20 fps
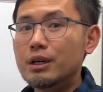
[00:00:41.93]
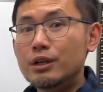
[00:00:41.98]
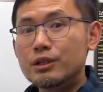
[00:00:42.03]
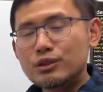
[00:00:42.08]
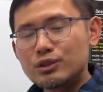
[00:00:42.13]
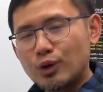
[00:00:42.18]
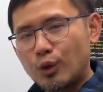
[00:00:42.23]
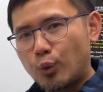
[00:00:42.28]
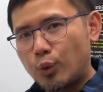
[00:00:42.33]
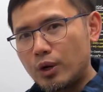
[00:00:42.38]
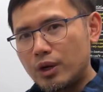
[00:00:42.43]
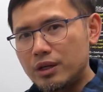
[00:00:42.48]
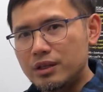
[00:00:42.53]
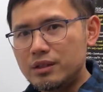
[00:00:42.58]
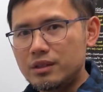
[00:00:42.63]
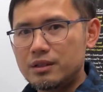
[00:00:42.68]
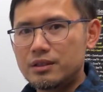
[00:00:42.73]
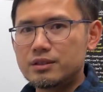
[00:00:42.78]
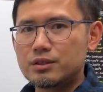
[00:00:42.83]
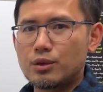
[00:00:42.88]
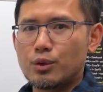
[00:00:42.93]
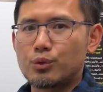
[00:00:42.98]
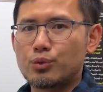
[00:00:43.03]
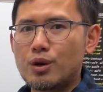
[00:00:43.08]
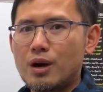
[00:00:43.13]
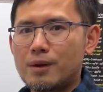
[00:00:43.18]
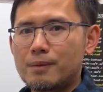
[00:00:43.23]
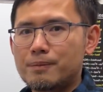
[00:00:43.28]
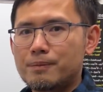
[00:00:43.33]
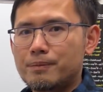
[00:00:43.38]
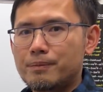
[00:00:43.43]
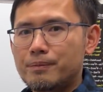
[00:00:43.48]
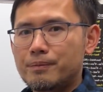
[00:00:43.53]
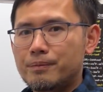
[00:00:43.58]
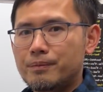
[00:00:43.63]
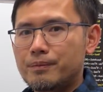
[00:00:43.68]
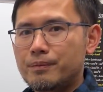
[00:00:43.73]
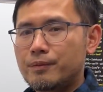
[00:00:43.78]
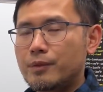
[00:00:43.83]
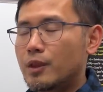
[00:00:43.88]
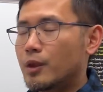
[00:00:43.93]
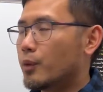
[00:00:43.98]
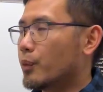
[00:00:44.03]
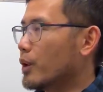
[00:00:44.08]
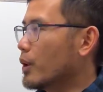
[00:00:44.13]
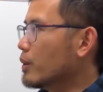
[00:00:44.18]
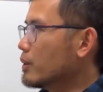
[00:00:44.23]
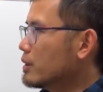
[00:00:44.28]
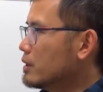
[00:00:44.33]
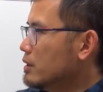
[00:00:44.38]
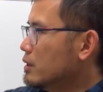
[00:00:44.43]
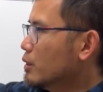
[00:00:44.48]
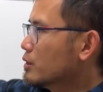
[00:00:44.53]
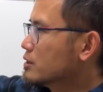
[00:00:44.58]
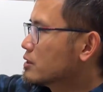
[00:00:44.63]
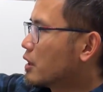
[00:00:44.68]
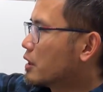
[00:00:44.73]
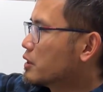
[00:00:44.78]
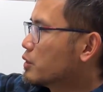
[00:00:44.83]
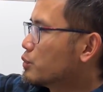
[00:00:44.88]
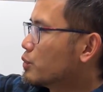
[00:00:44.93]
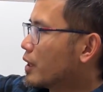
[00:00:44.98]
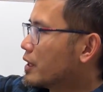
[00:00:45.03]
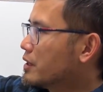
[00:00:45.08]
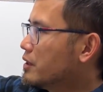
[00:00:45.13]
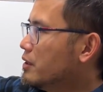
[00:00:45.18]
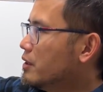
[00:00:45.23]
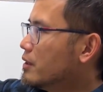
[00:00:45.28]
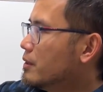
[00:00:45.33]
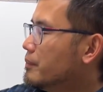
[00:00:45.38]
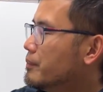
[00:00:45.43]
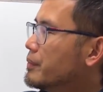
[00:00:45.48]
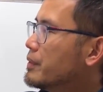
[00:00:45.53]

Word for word: So where did this go wrong? Well, it all started right here.